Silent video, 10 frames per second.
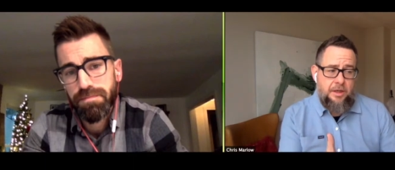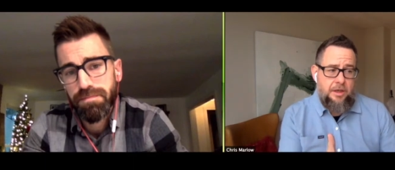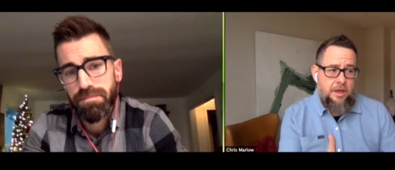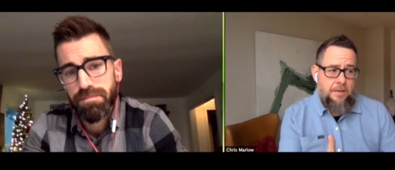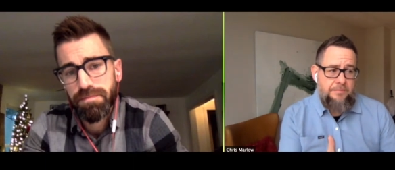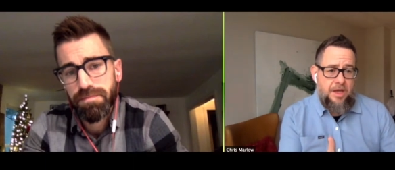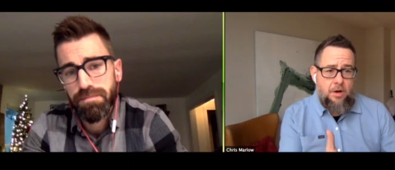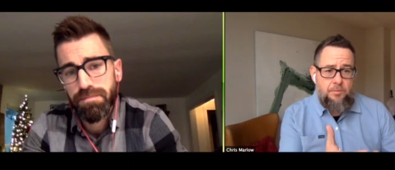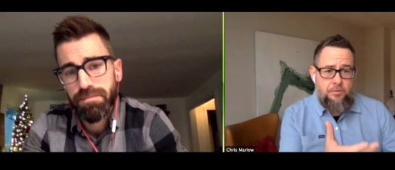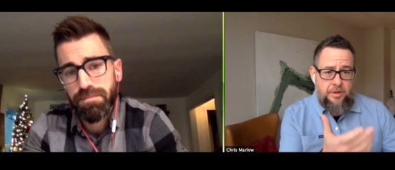Speaker 1: um, to
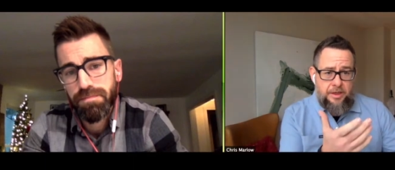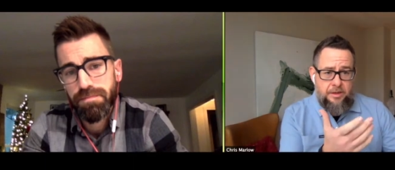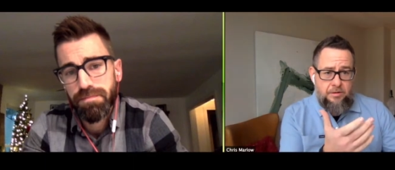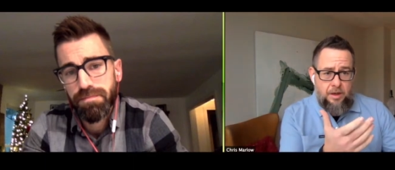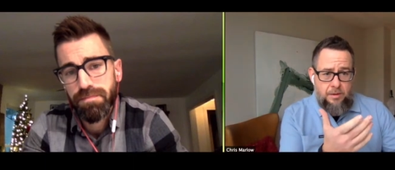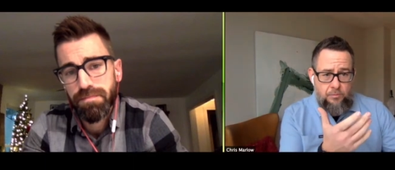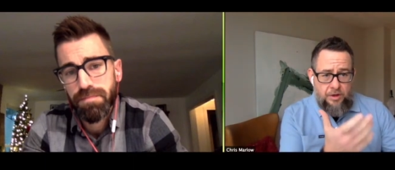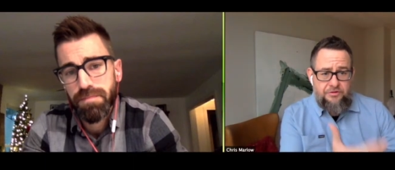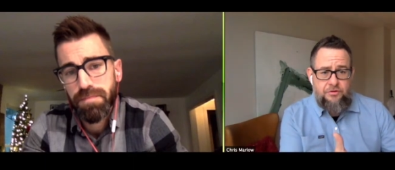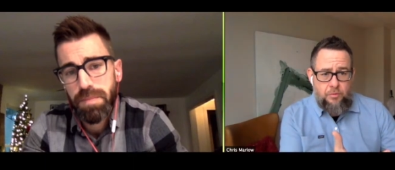help bring um,
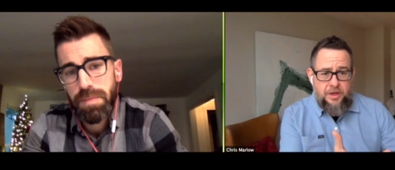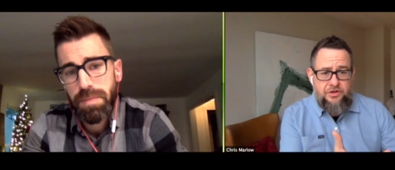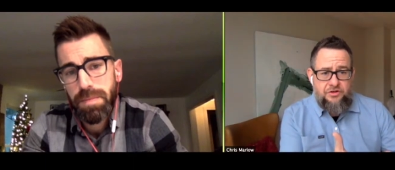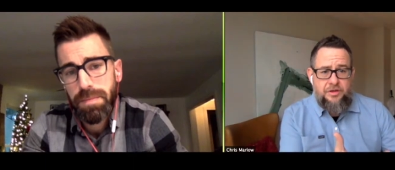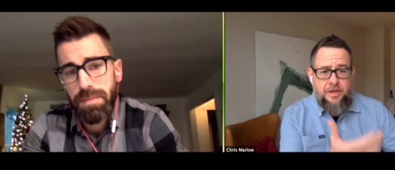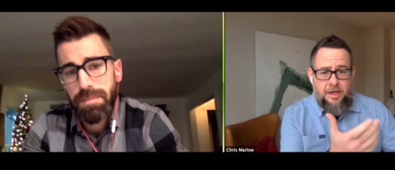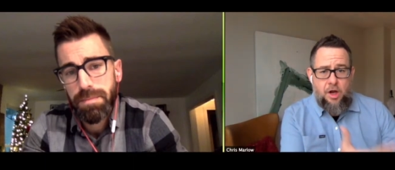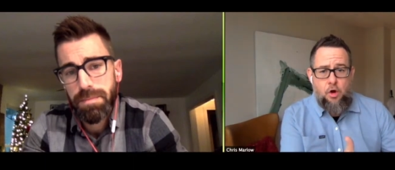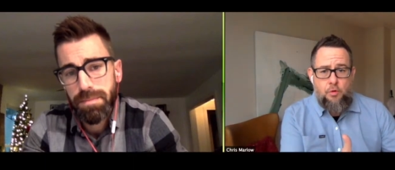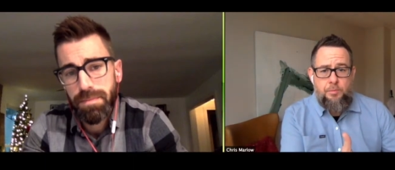restoration and
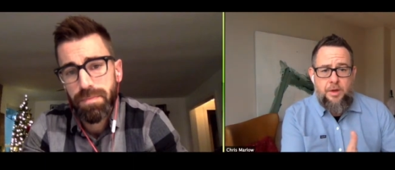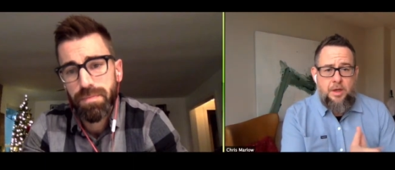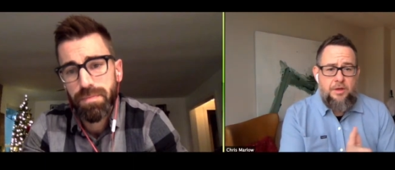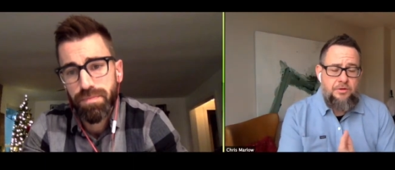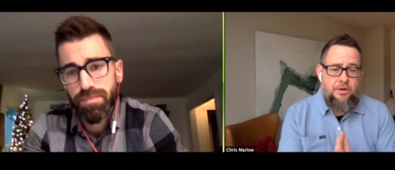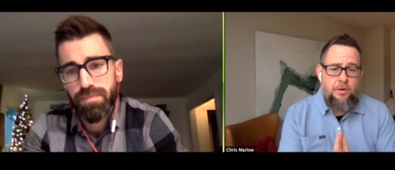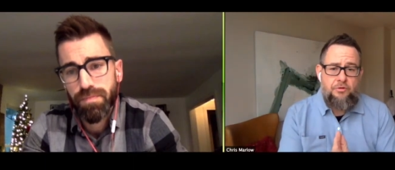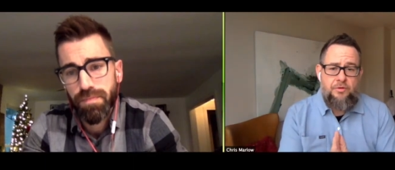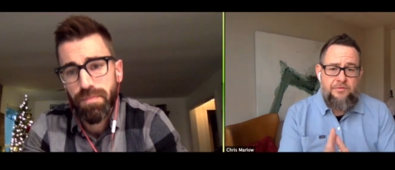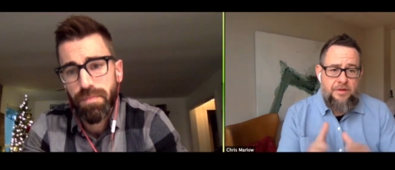hope to those
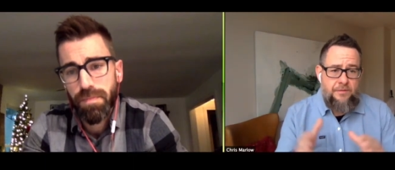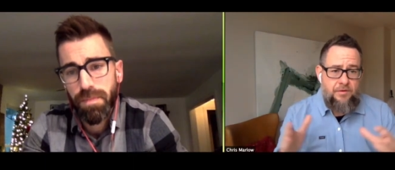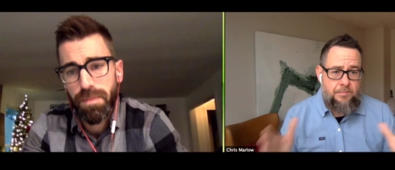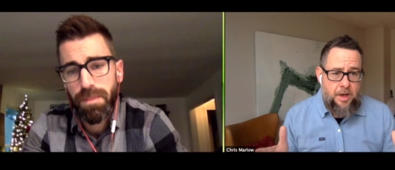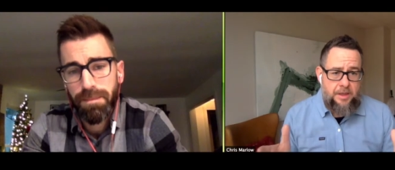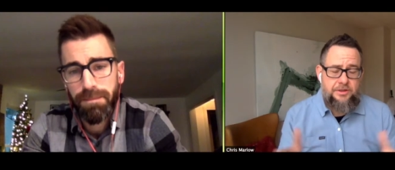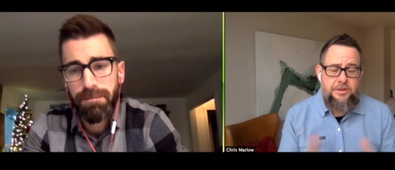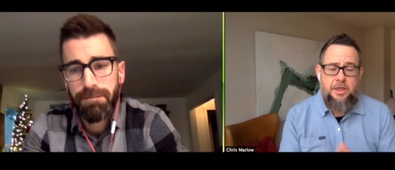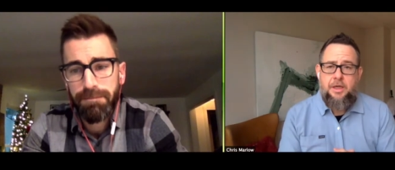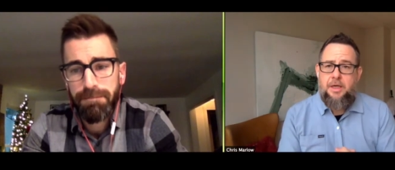who have suffered much
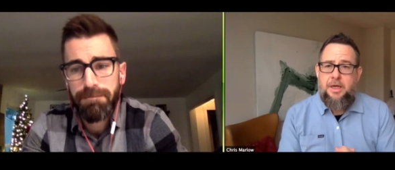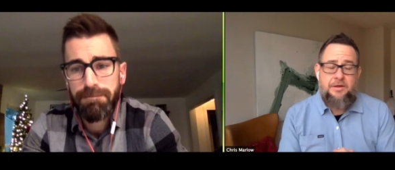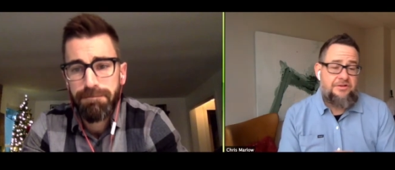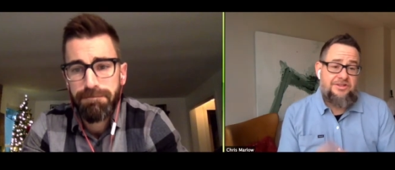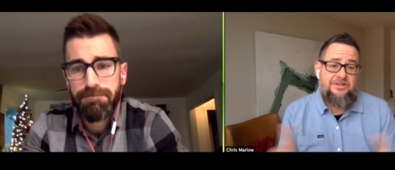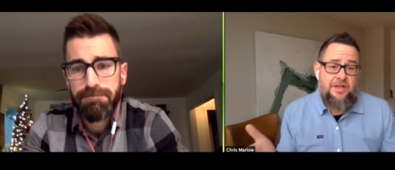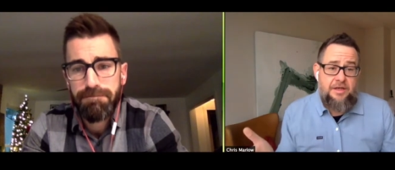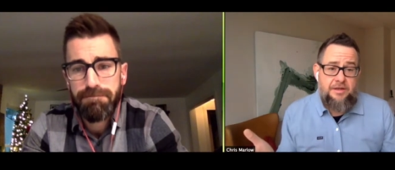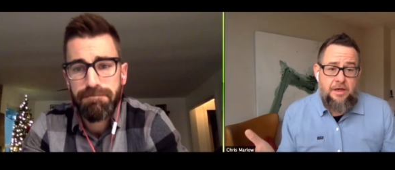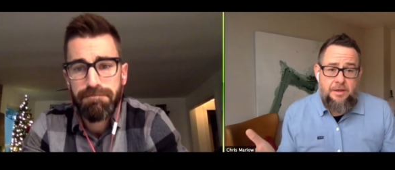it's just
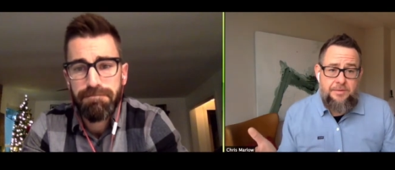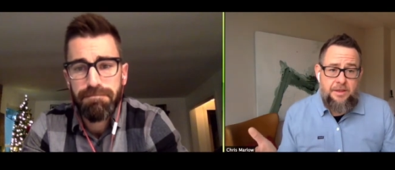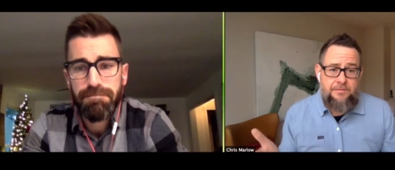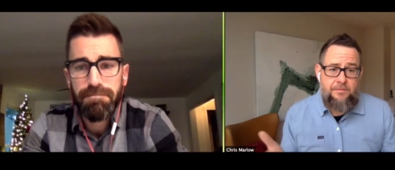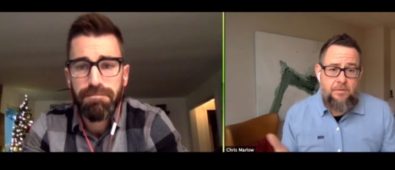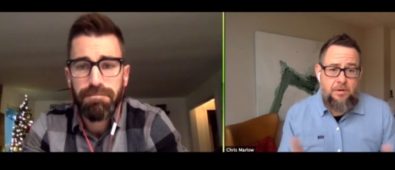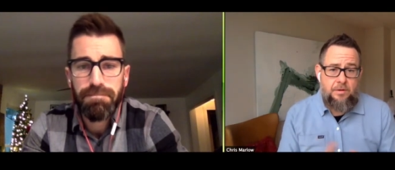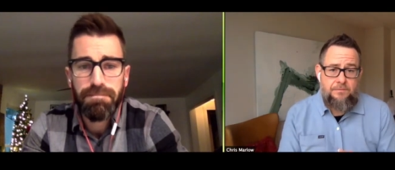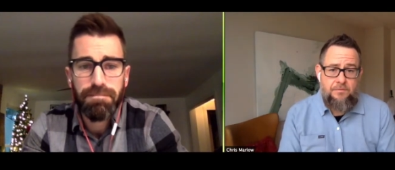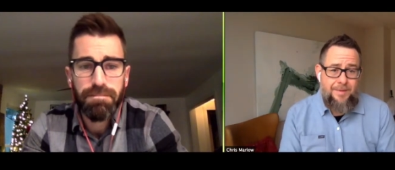sitting there empty for,
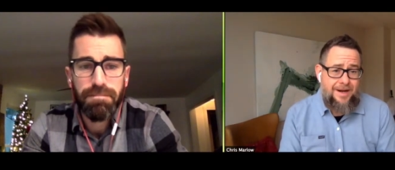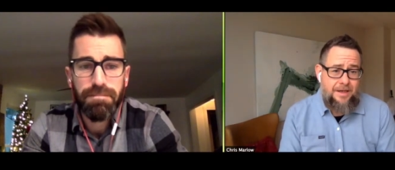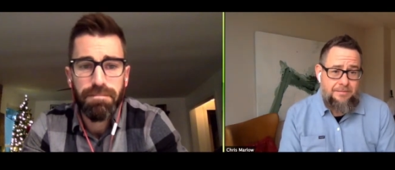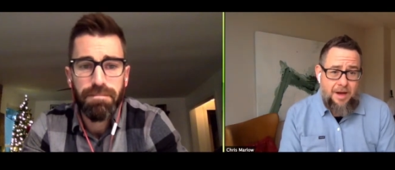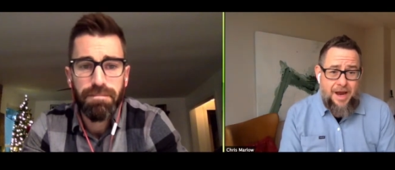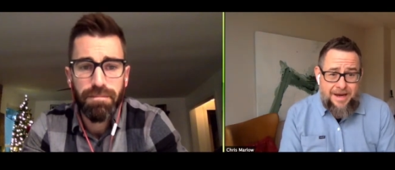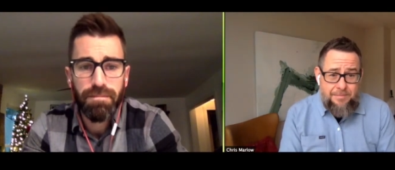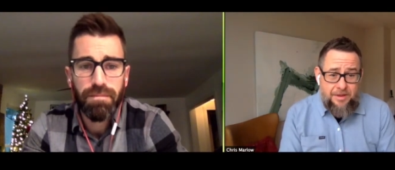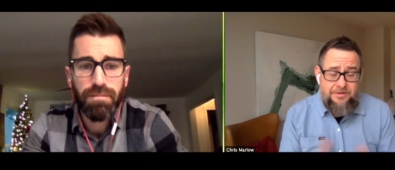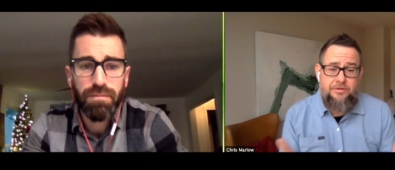for about eight
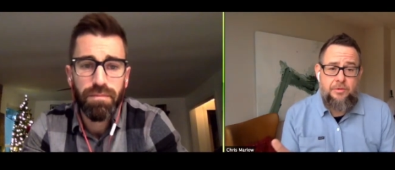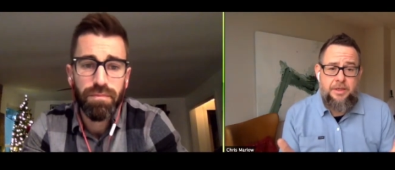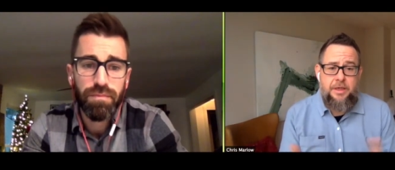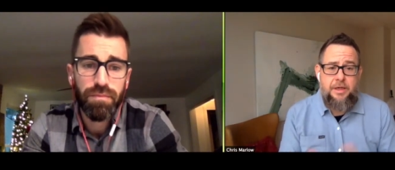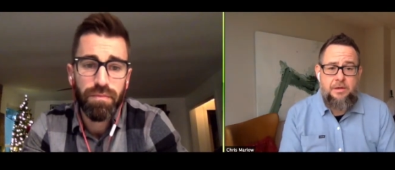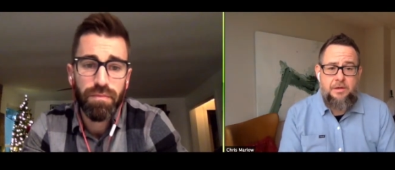months to a year.